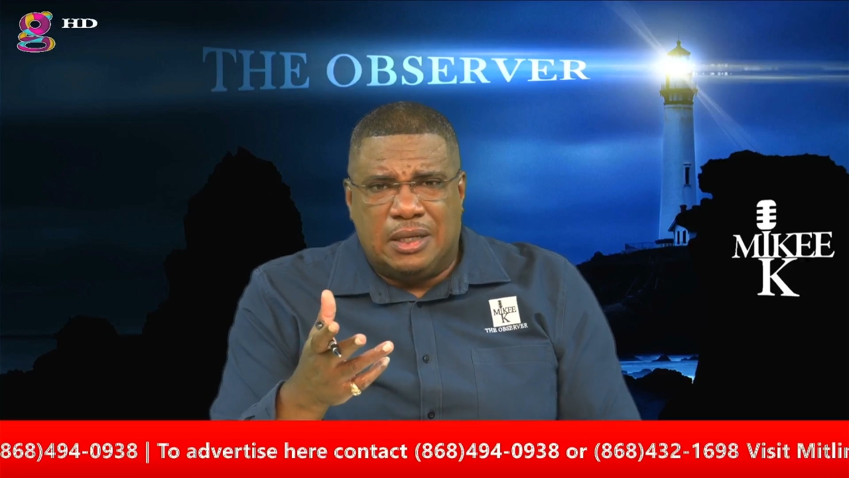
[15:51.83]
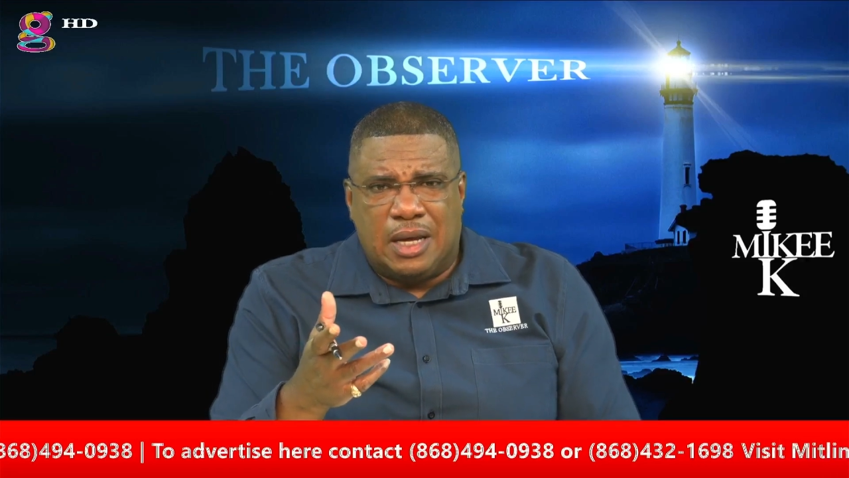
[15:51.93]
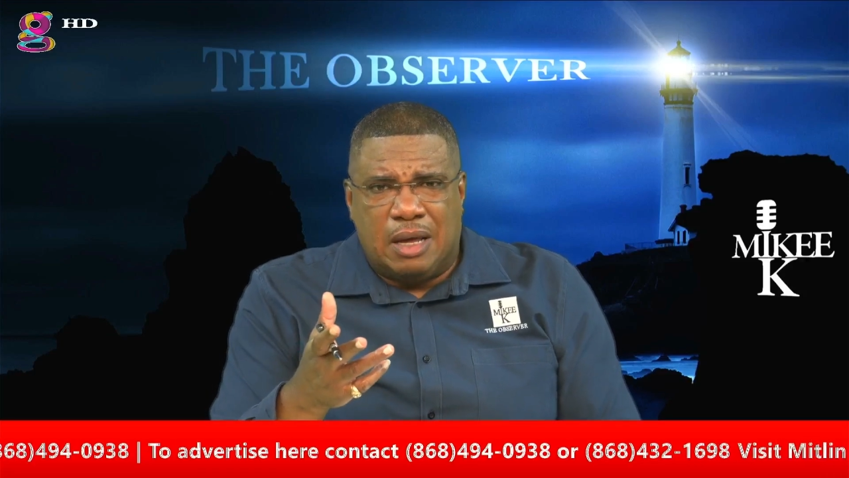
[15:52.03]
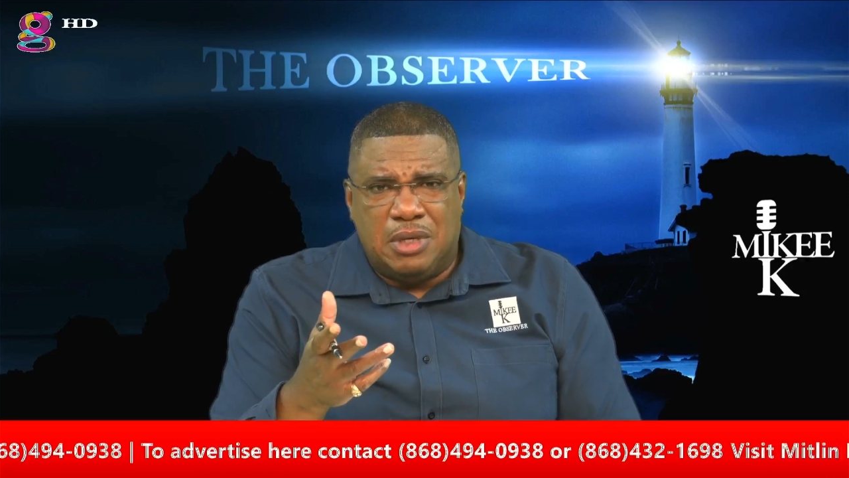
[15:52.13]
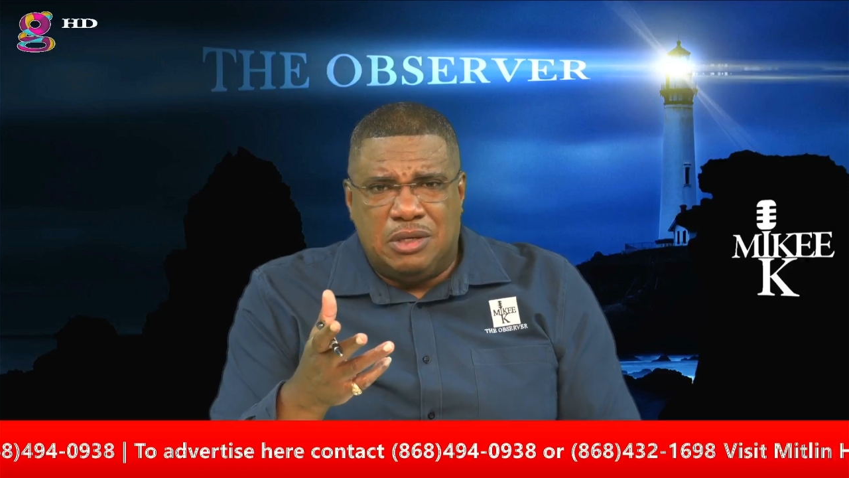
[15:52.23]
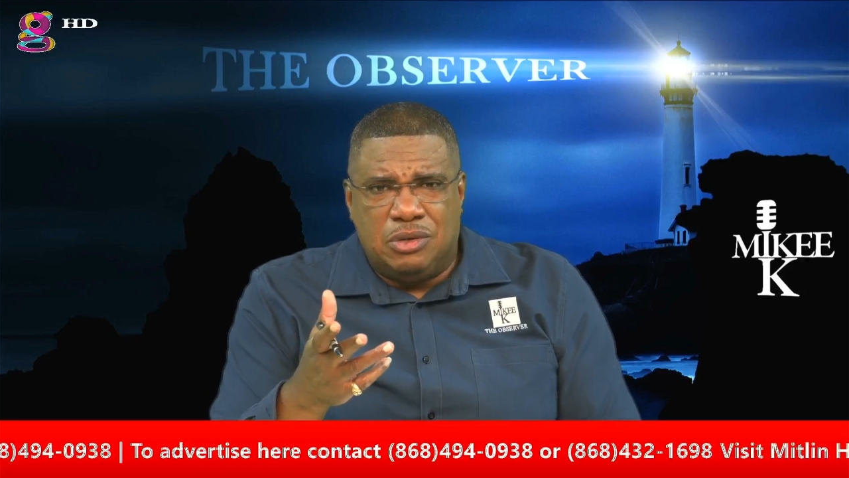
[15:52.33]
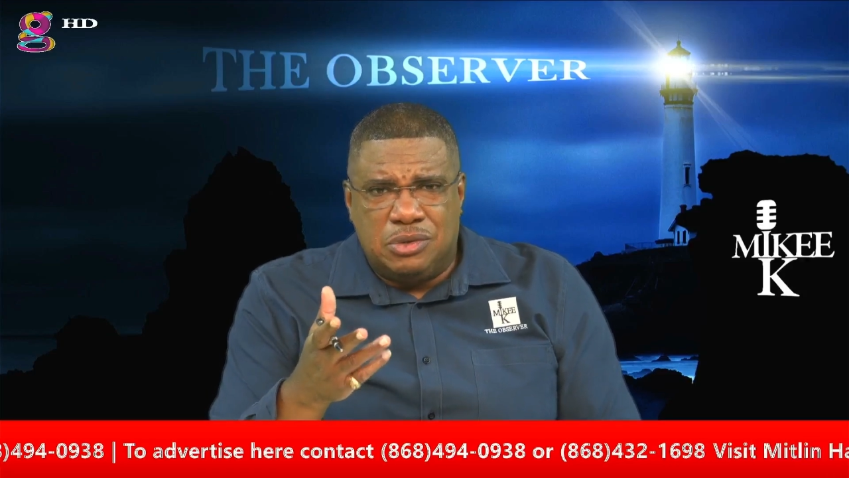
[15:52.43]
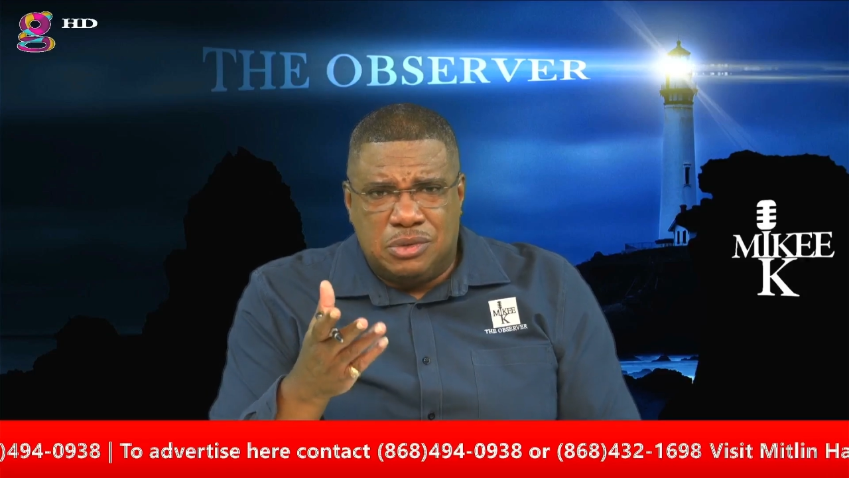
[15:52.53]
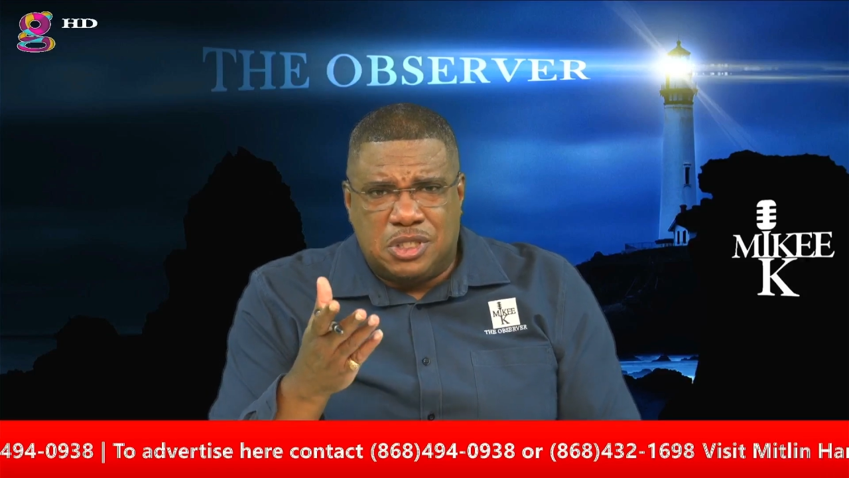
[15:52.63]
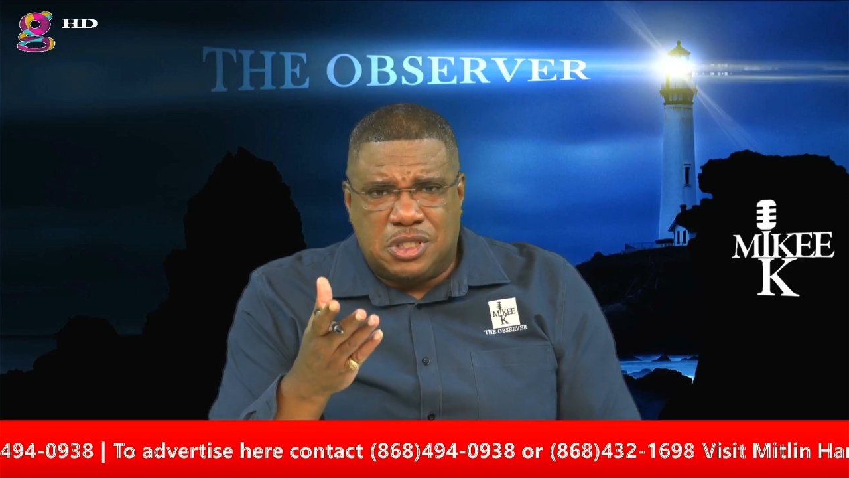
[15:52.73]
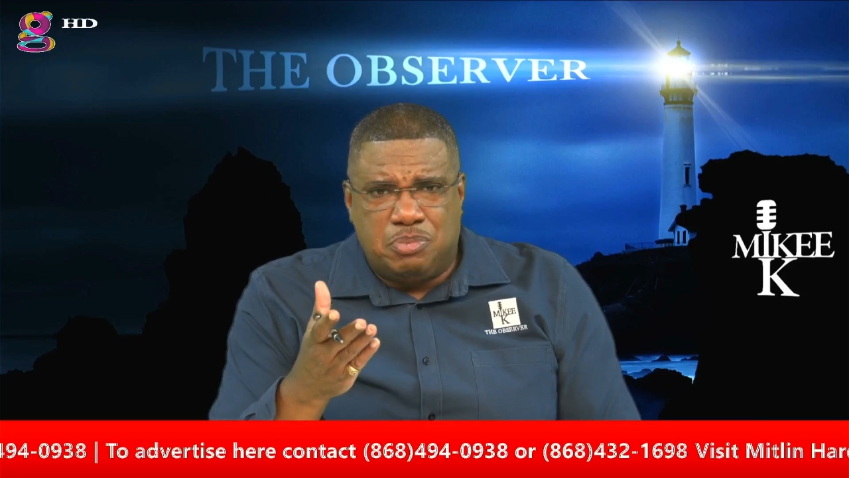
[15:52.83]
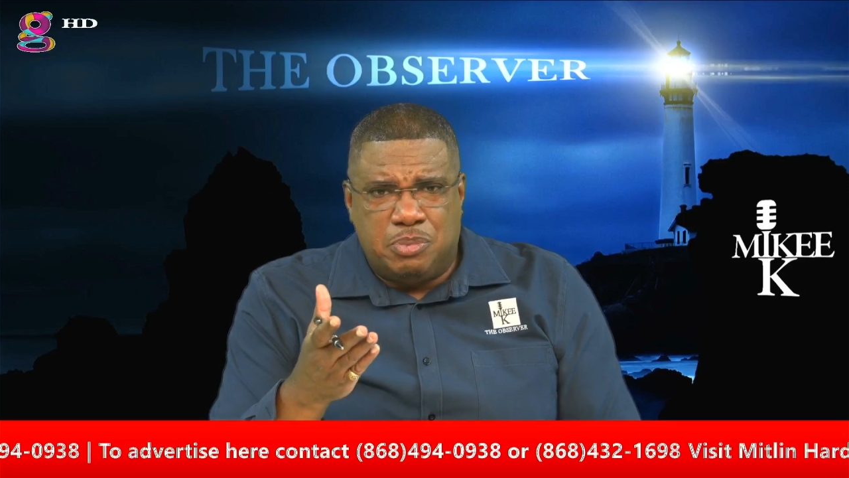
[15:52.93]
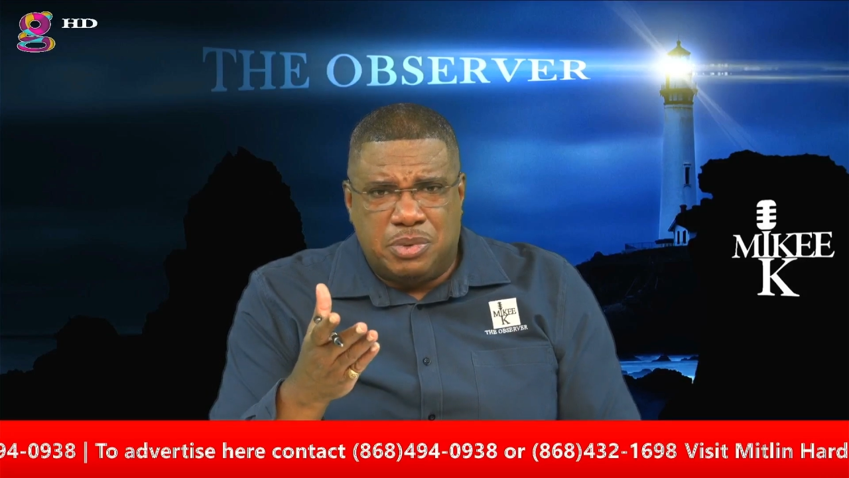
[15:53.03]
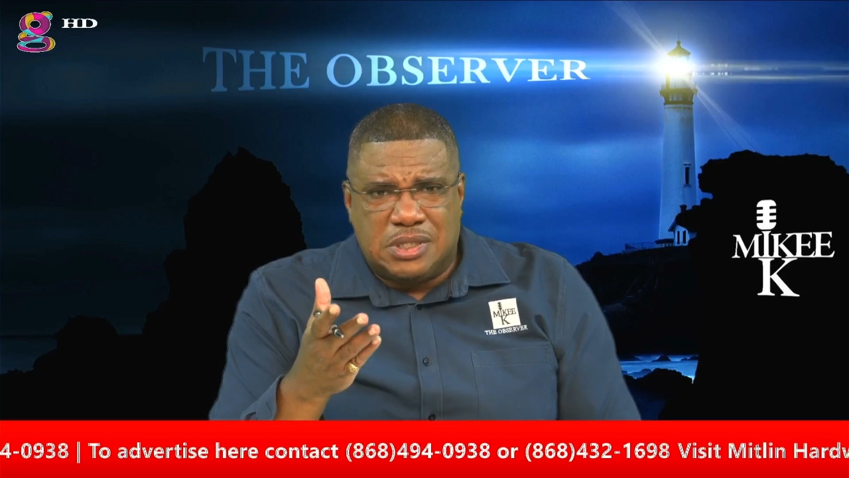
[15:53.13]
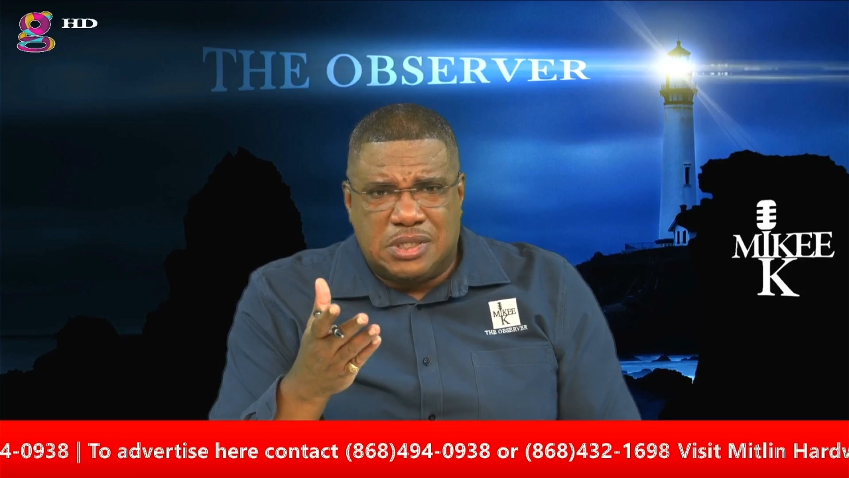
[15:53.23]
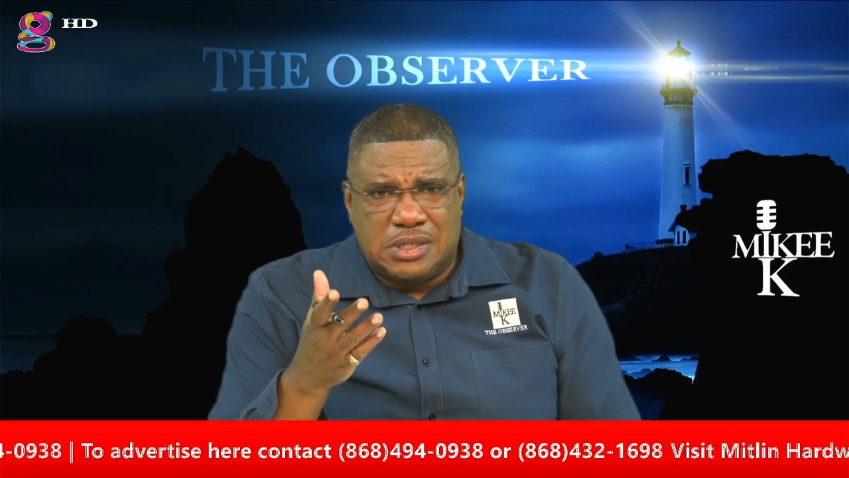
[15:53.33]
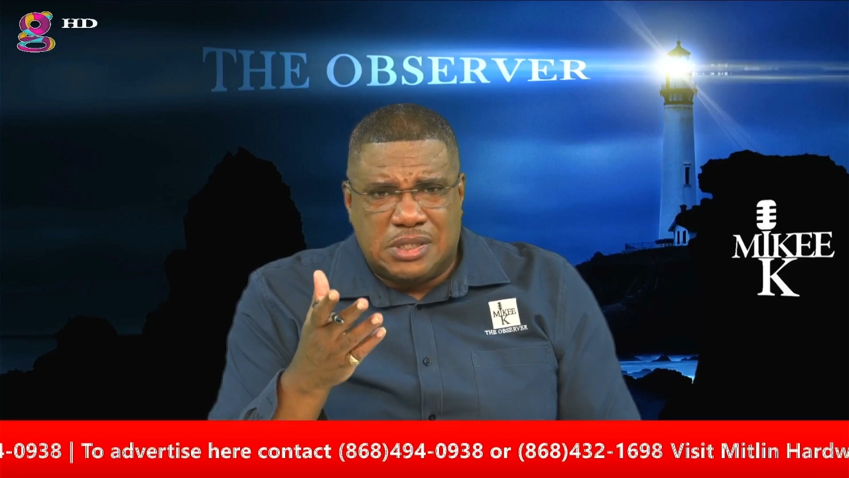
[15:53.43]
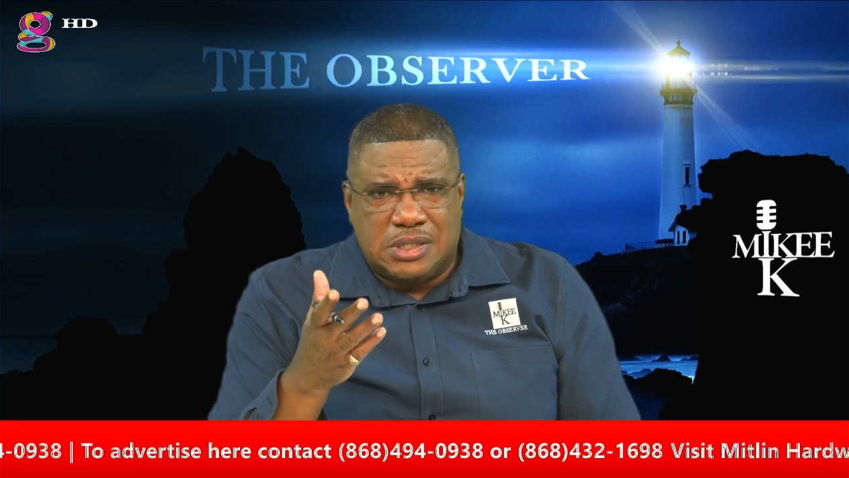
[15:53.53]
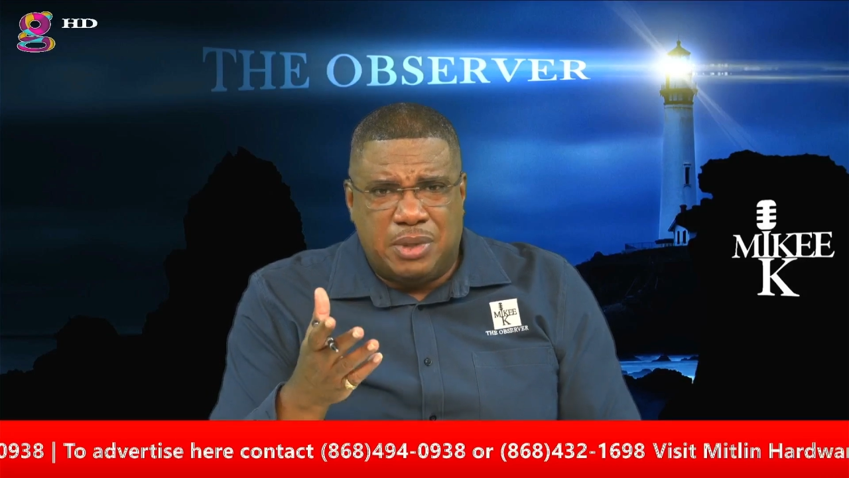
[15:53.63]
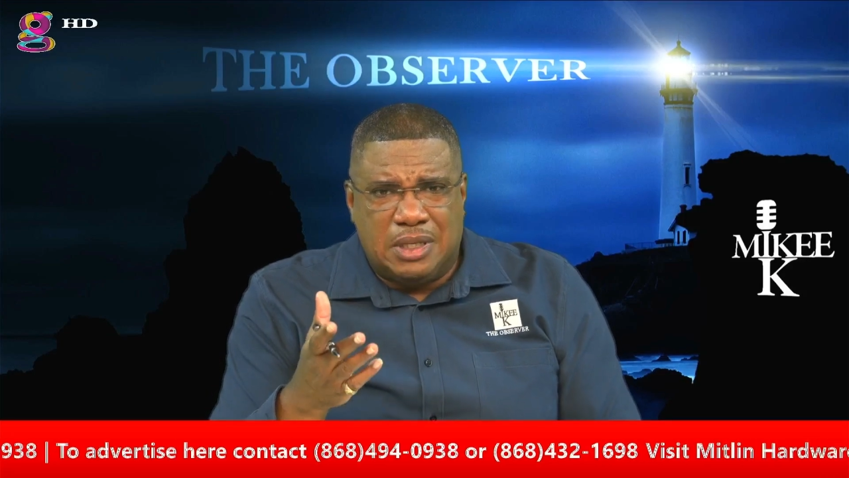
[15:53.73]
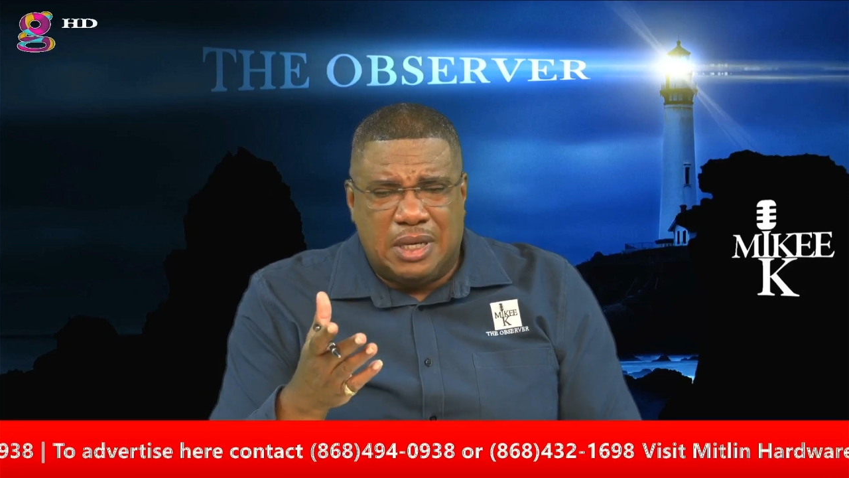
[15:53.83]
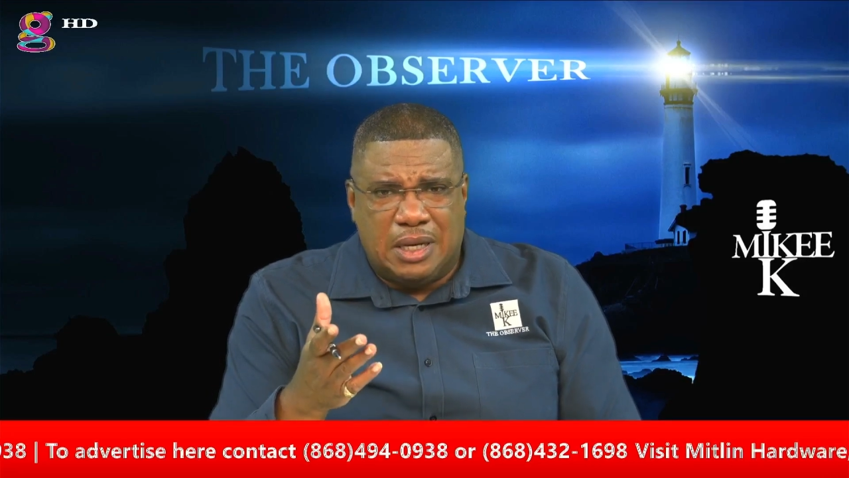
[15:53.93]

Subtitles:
I mean, you see people sleeping there.